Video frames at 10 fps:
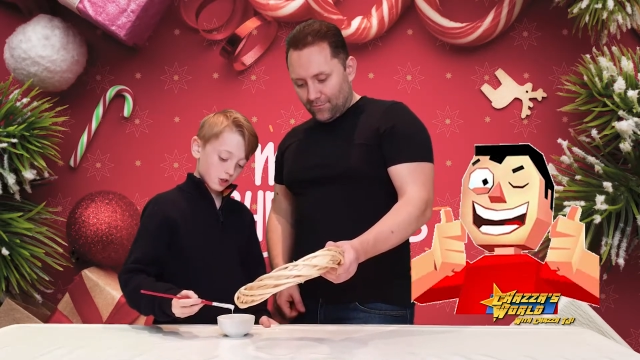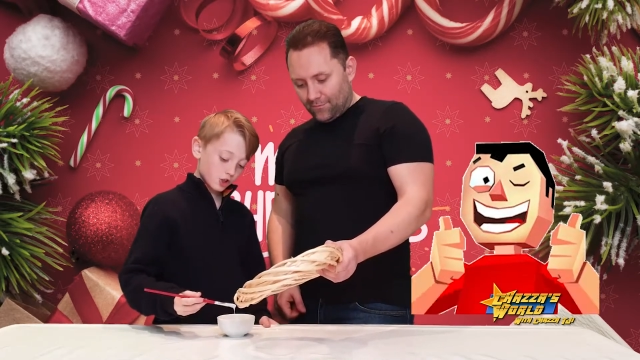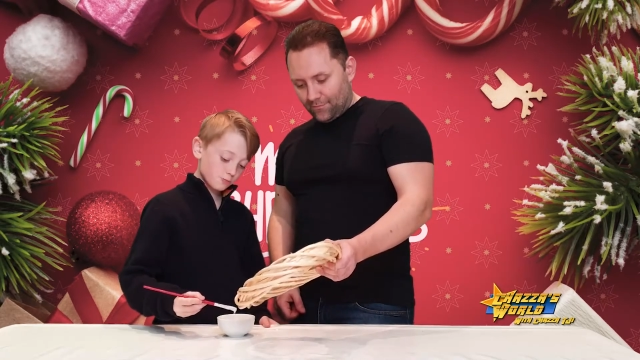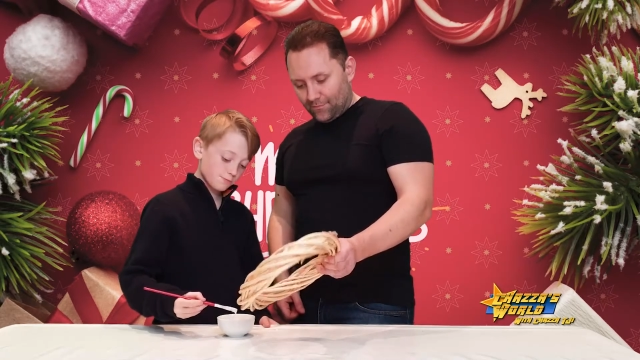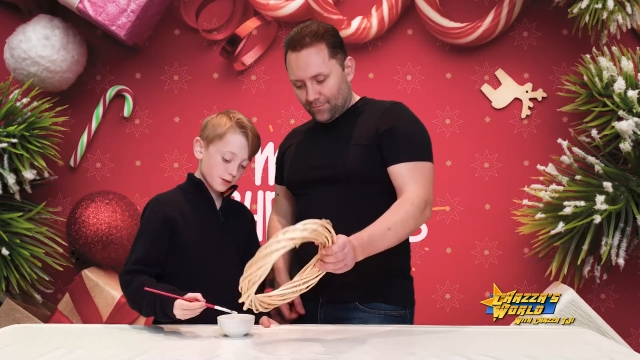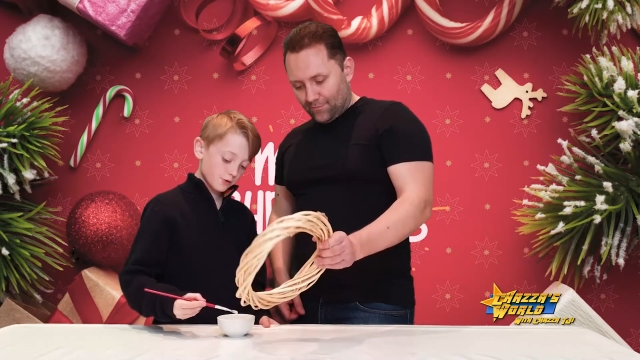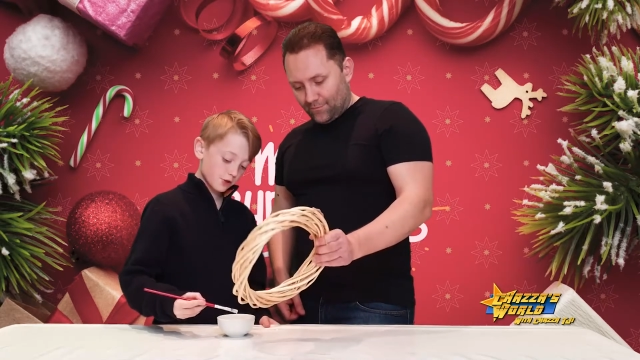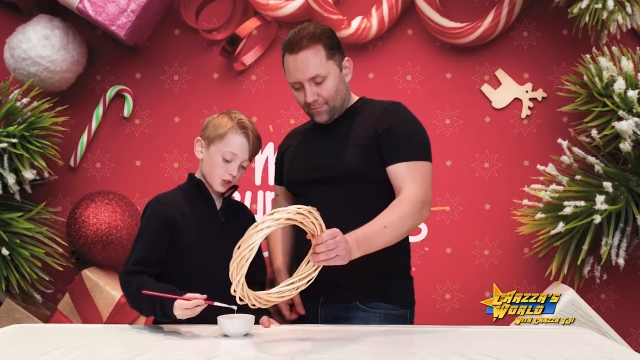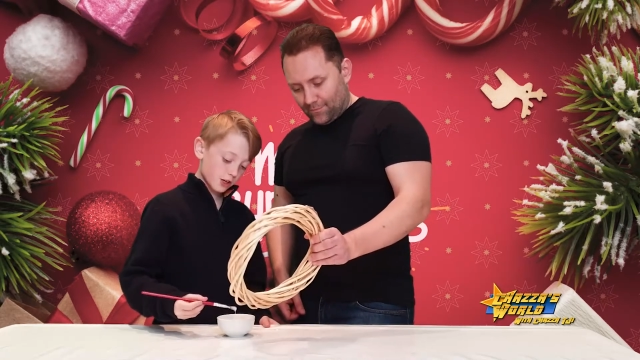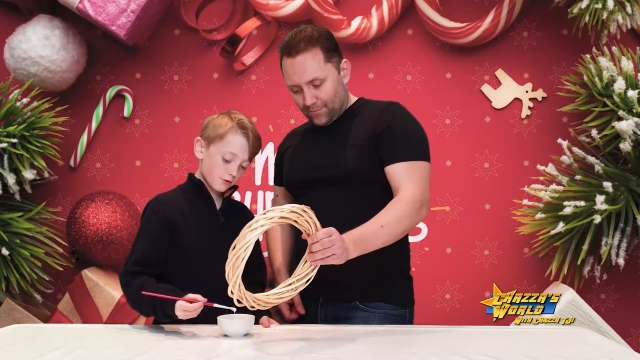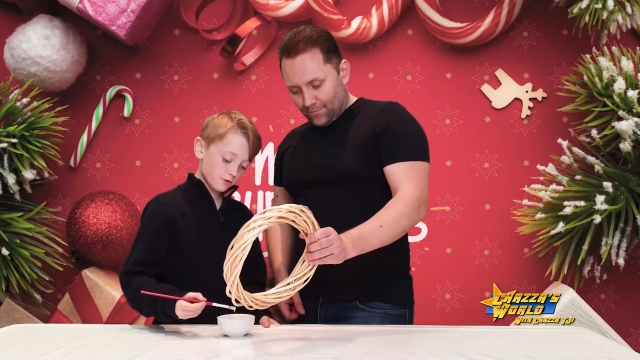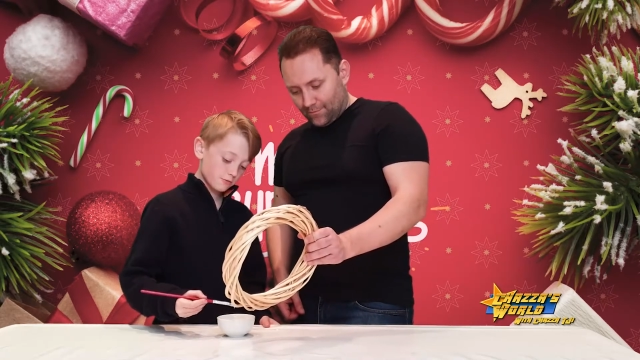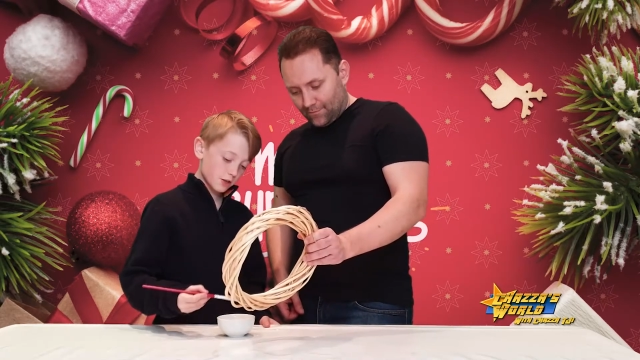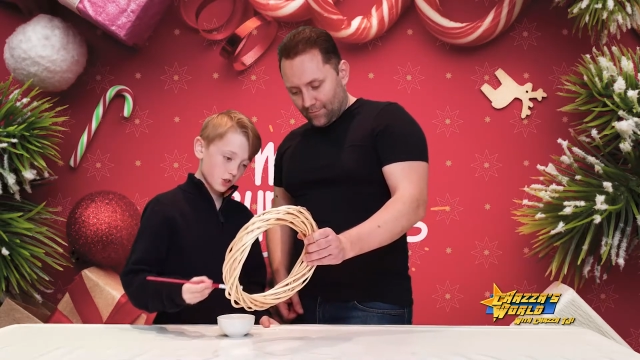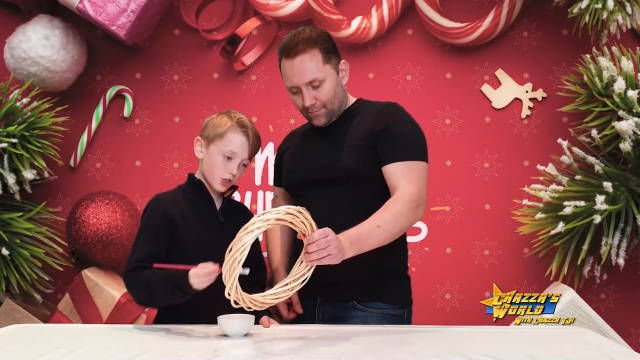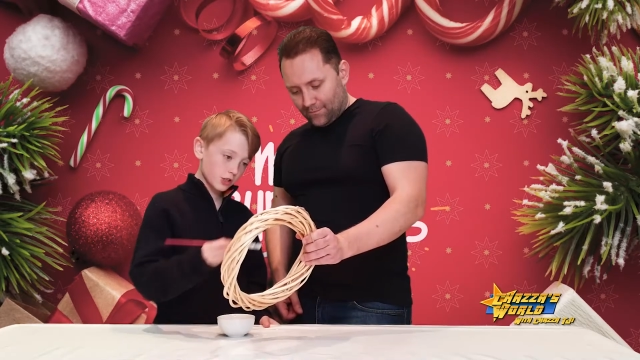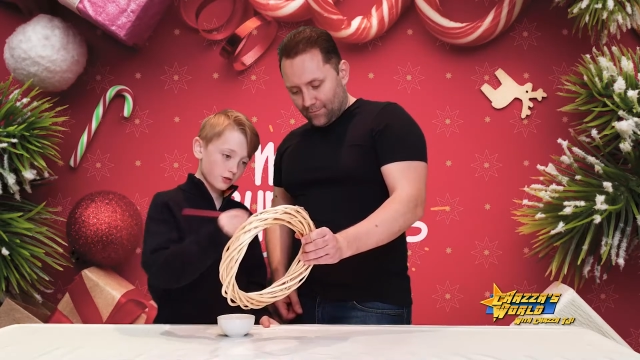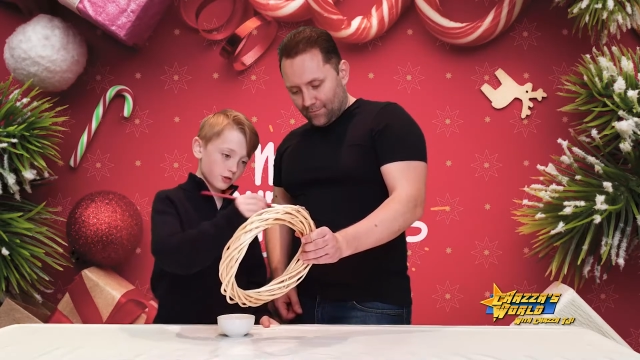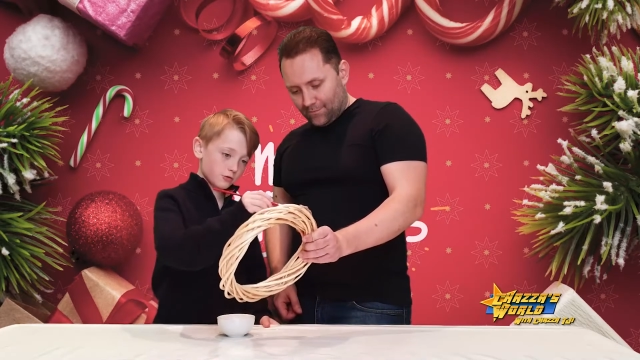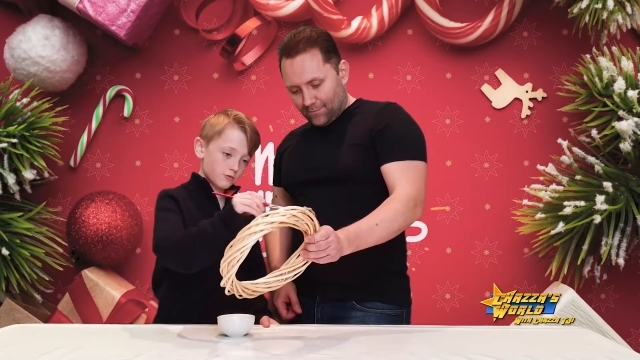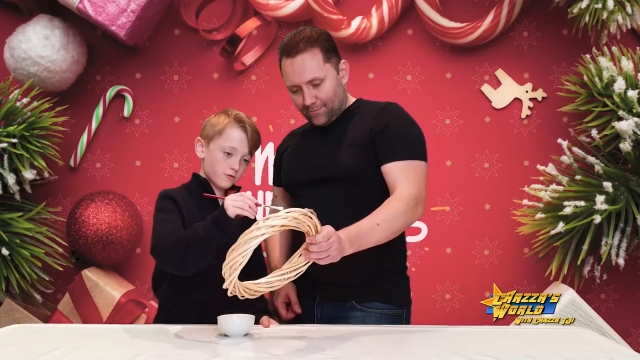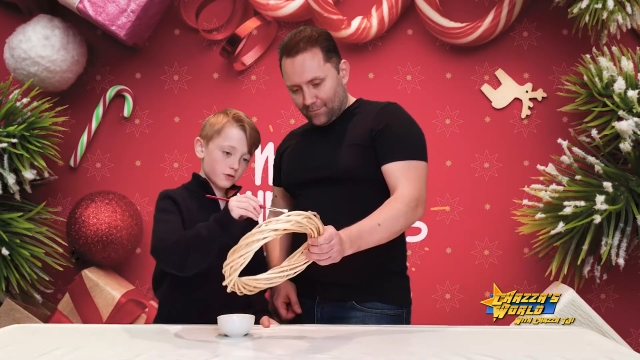Speaker 1: should be your channel much easier. you